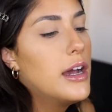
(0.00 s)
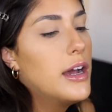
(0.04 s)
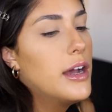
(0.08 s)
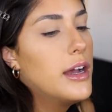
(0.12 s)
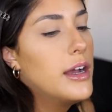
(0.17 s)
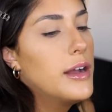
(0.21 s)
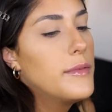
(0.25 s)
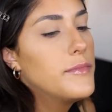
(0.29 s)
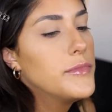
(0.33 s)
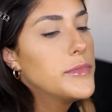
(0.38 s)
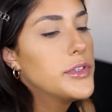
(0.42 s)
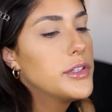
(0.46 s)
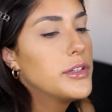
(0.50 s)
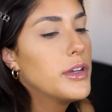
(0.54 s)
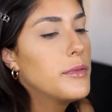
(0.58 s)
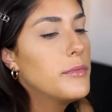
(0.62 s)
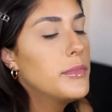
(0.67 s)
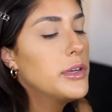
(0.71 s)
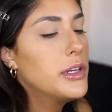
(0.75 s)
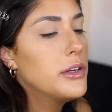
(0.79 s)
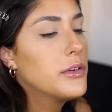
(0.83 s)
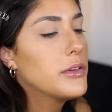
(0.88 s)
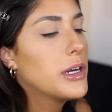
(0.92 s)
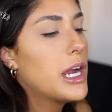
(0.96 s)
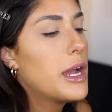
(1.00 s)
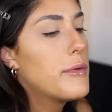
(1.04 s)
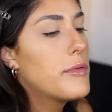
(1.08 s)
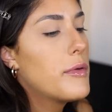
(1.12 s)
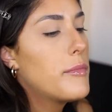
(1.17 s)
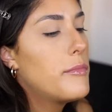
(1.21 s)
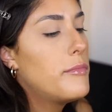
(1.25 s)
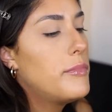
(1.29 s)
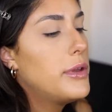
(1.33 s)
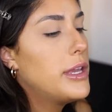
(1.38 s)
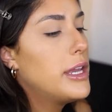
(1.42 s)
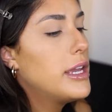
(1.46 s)
Um, so I'm gonna grab a
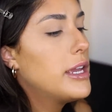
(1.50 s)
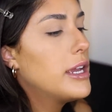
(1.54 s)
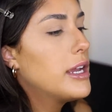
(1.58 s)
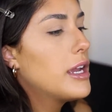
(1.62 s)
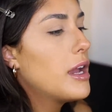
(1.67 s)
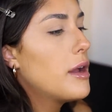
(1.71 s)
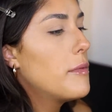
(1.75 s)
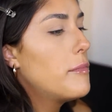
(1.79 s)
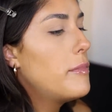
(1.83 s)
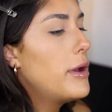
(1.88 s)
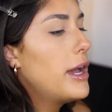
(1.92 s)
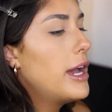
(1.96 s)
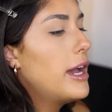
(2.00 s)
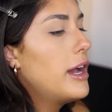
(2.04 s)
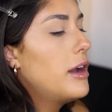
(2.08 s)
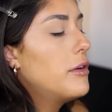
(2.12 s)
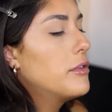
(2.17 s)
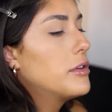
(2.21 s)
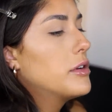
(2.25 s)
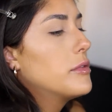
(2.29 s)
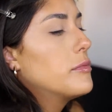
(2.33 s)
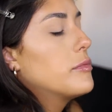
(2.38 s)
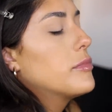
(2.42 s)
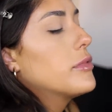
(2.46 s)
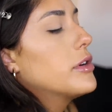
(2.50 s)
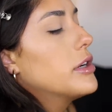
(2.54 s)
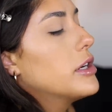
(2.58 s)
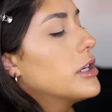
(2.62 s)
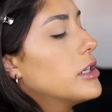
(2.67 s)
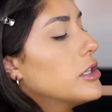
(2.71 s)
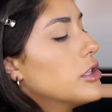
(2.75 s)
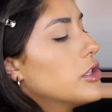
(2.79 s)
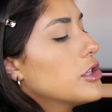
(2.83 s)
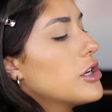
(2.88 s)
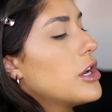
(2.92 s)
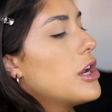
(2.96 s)
big powder
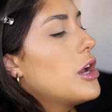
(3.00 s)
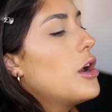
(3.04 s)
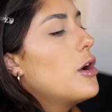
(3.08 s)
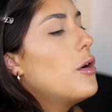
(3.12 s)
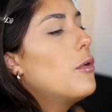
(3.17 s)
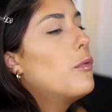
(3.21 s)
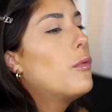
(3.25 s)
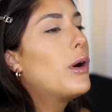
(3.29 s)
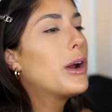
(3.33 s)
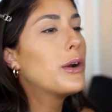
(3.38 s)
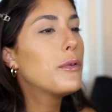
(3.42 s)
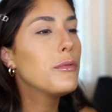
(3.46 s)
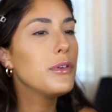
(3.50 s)
brush. Why